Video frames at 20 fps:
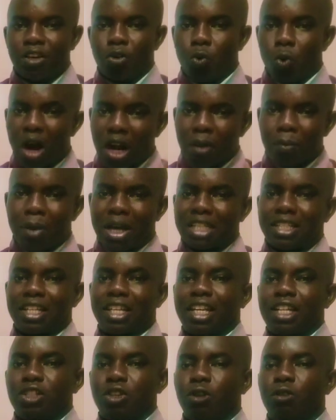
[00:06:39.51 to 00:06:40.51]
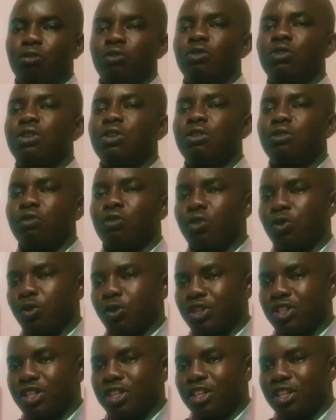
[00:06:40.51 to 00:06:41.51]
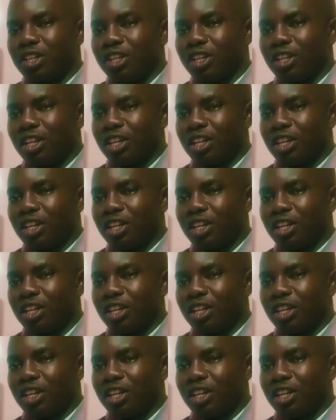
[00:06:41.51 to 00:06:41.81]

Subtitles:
one basket of fruits.